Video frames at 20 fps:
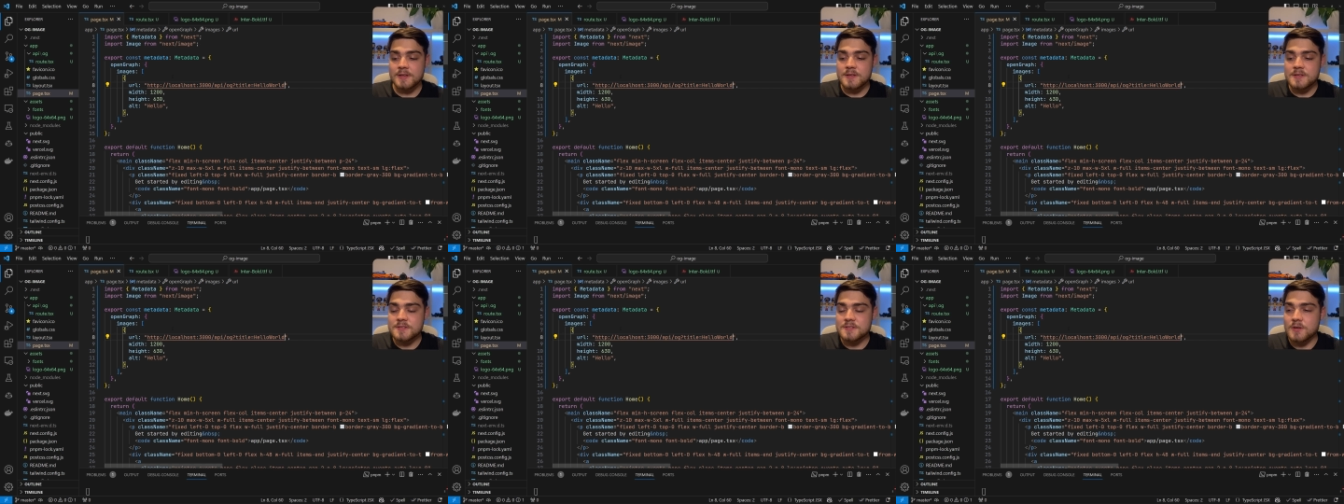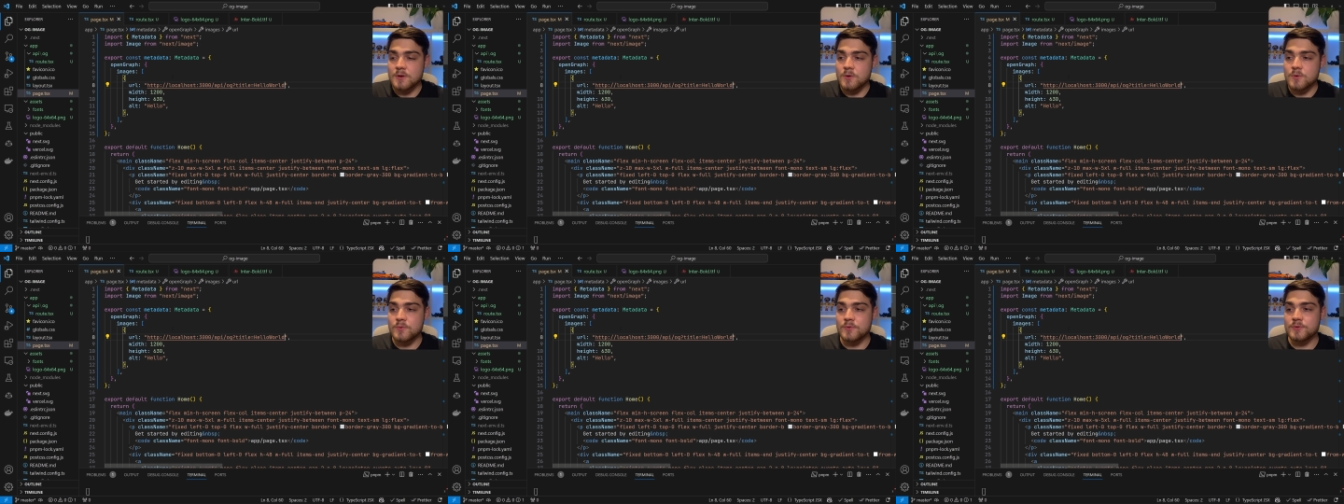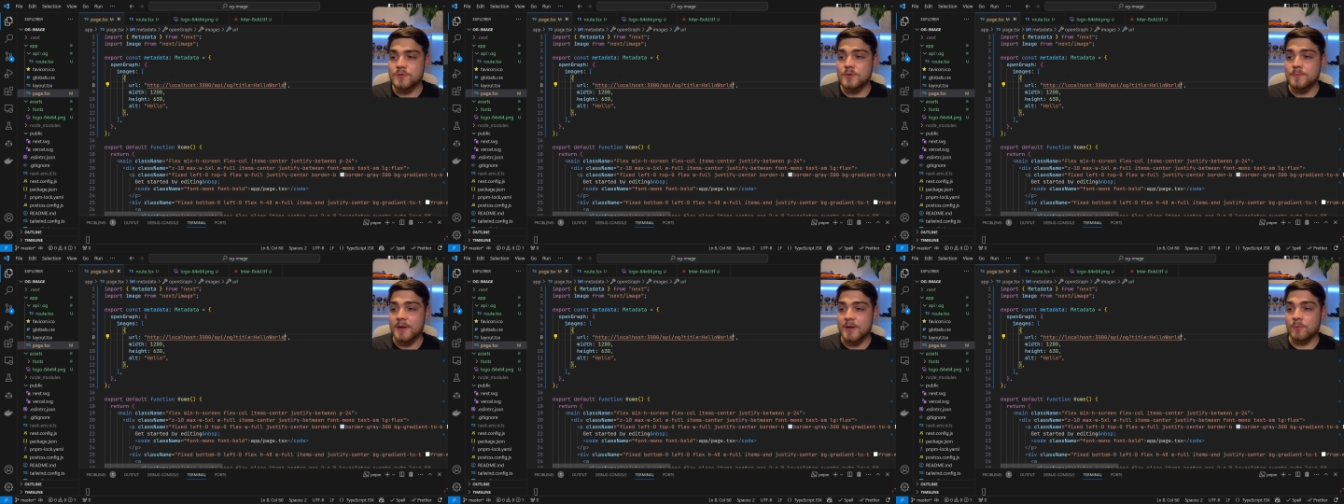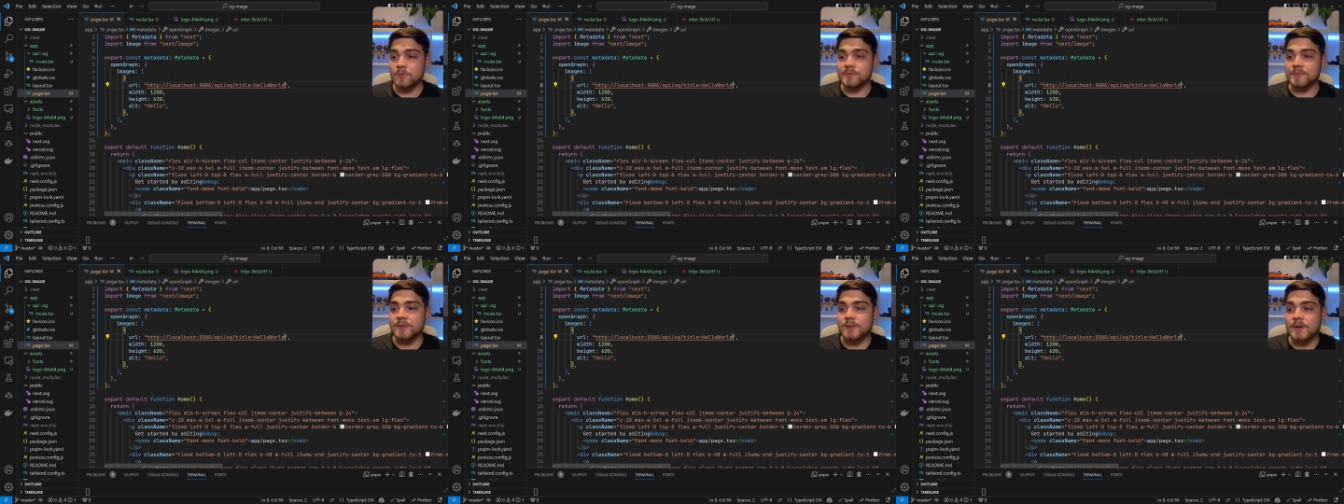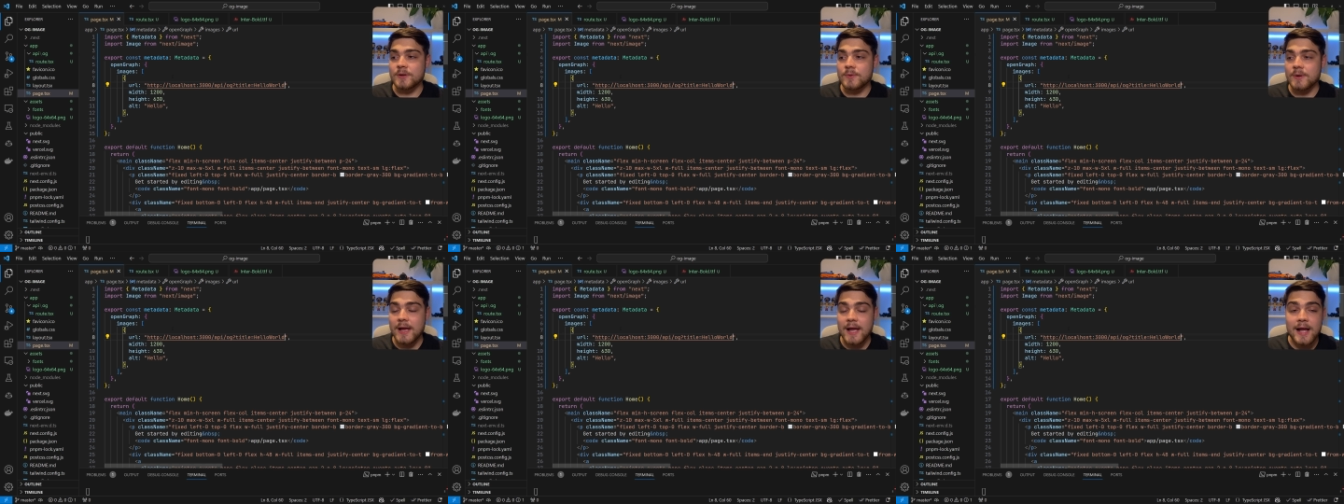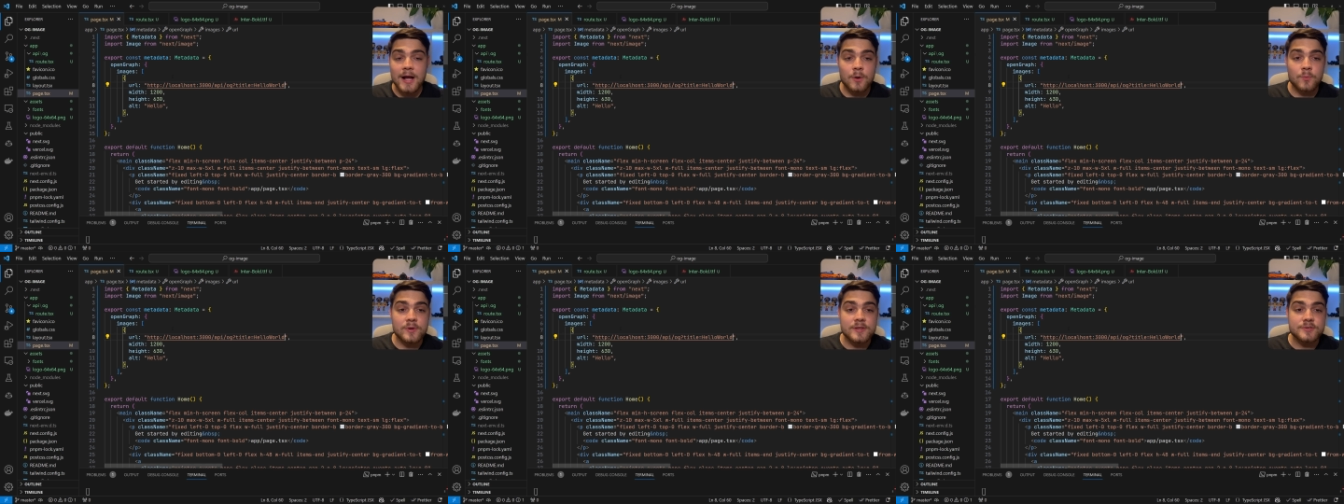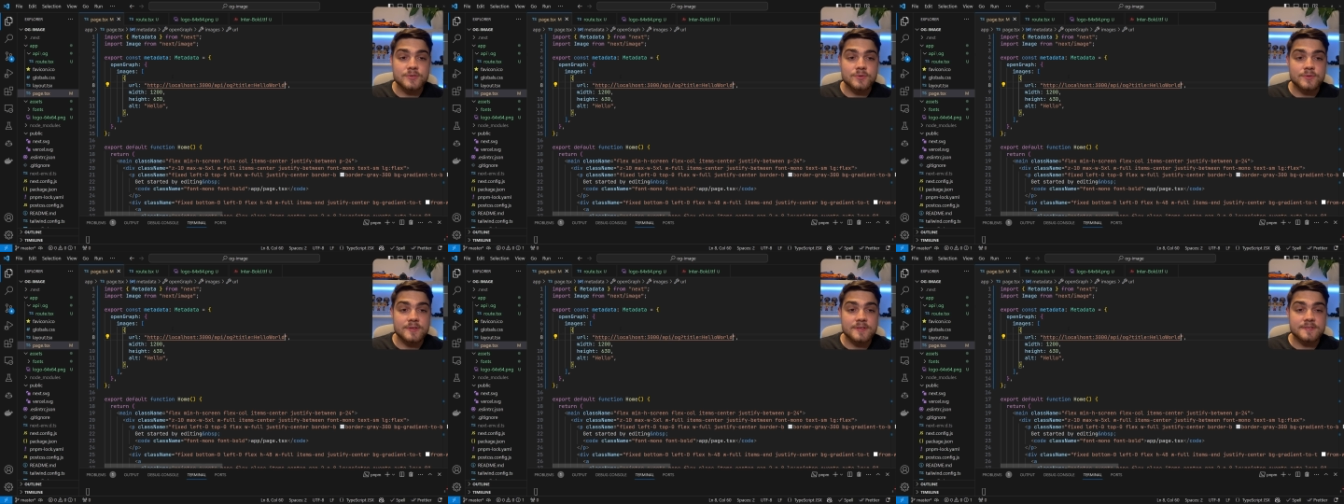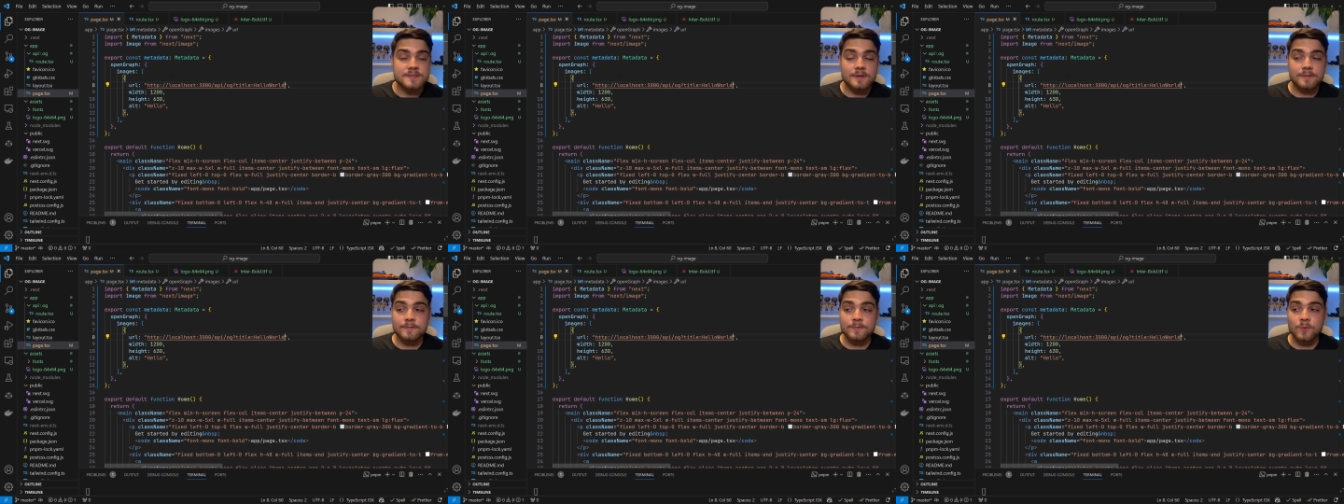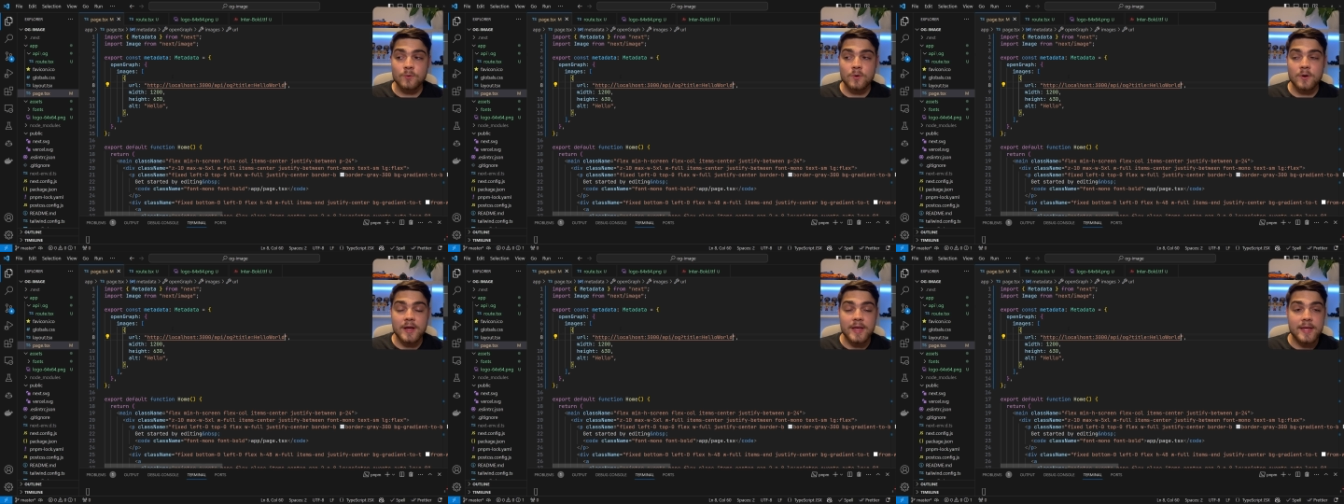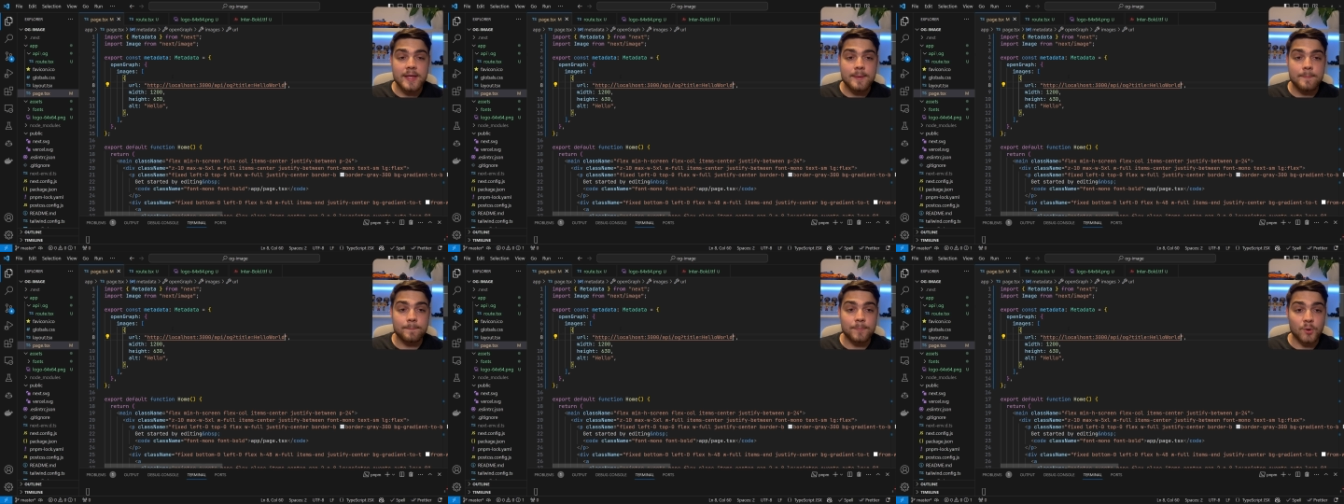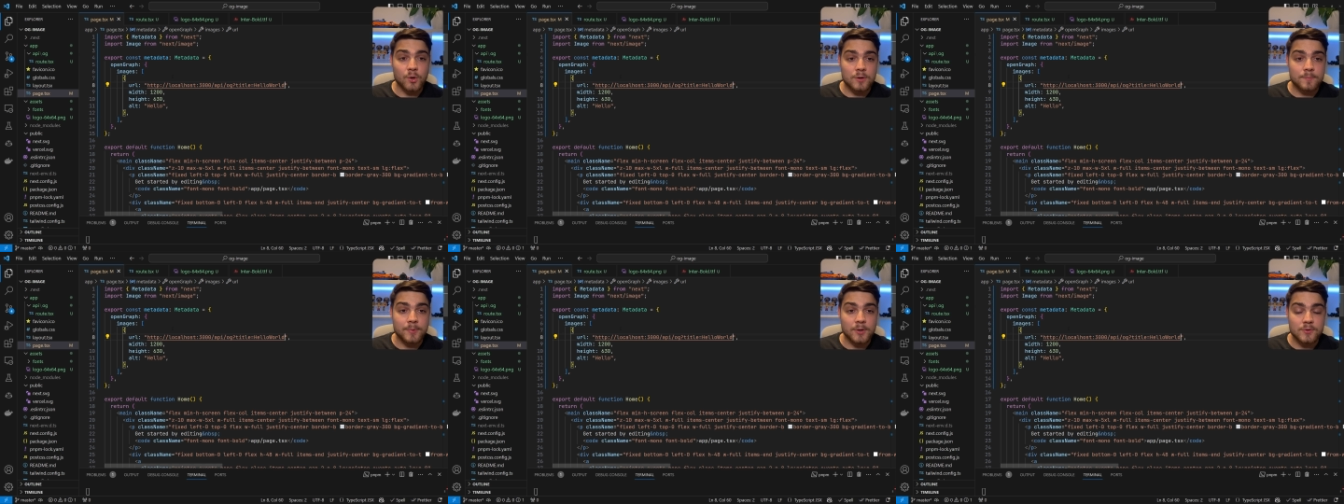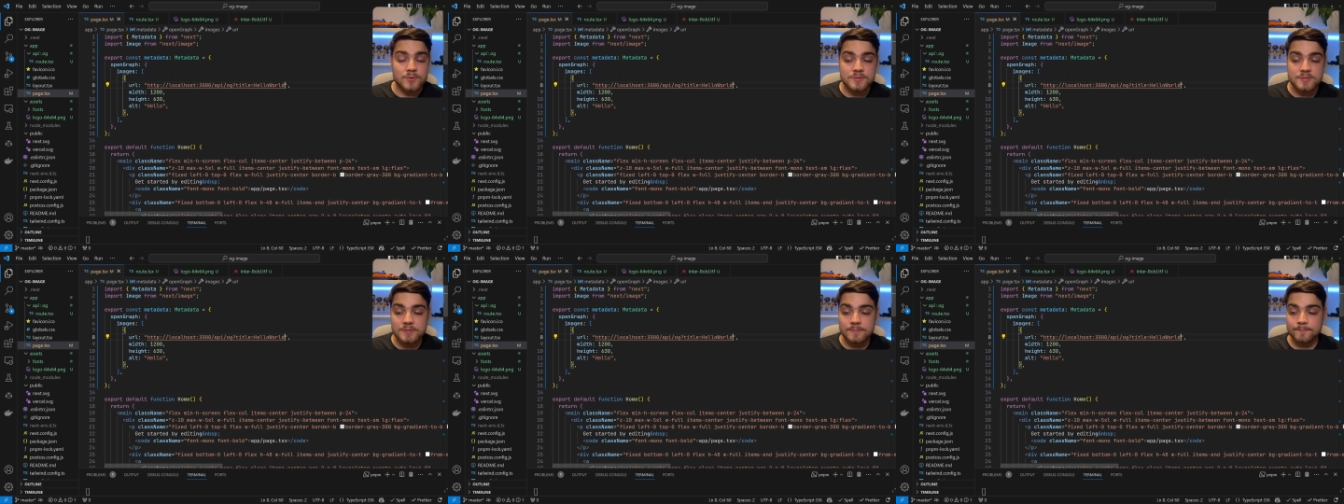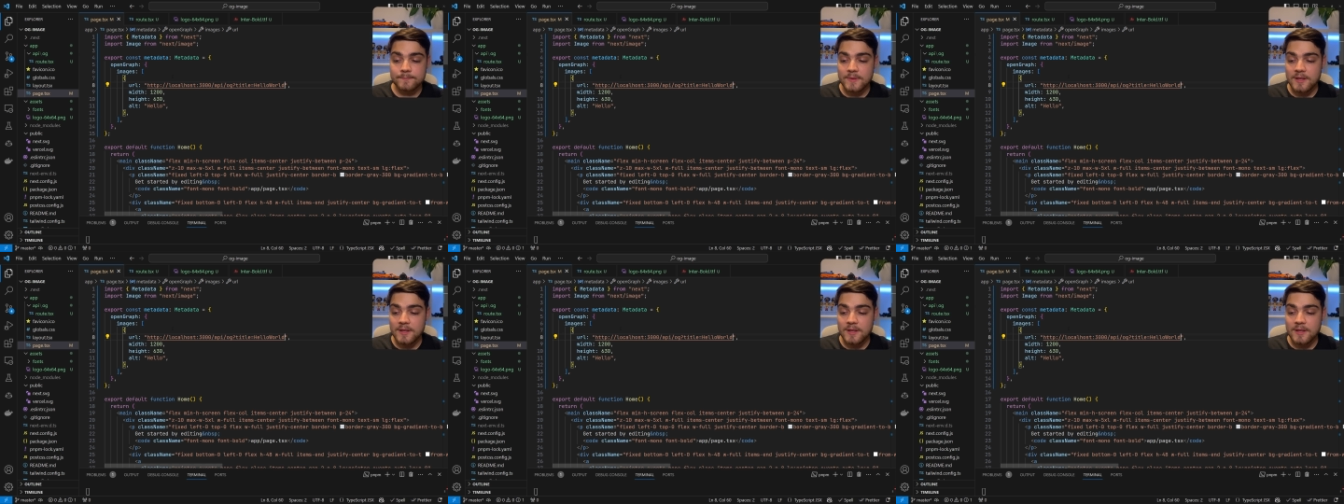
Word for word: So you may want to know how we do this for a blog post.